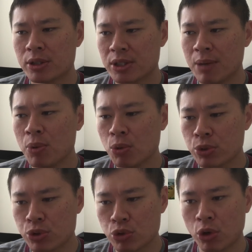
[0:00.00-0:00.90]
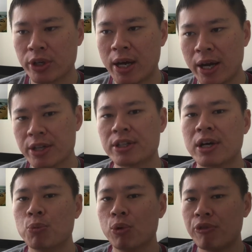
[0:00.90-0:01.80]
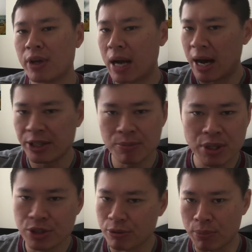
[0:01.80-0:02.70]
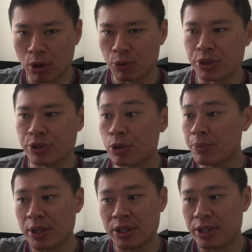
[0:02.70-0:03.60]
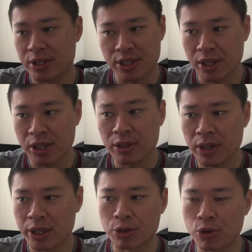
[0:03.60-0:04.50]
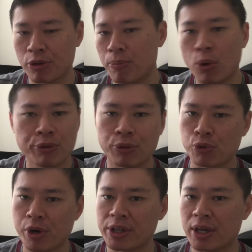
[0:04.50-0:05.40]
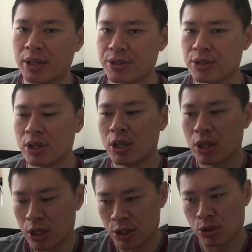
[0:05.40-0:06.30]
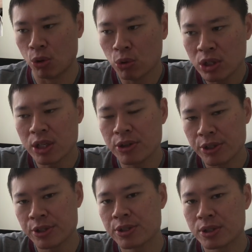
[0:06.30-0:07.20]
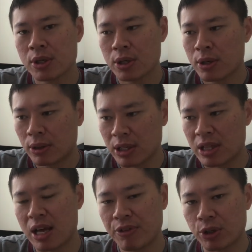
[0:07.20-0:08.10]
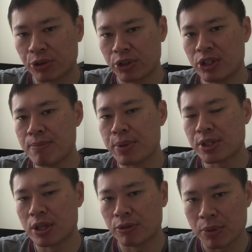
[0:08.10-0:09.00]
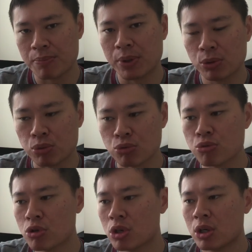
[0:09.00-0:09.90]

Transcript: someone who is drawing a higher income will find other means of borrowing. They'll be in the second category of borrowing from credit cards. It's only this 11 or 13% of people who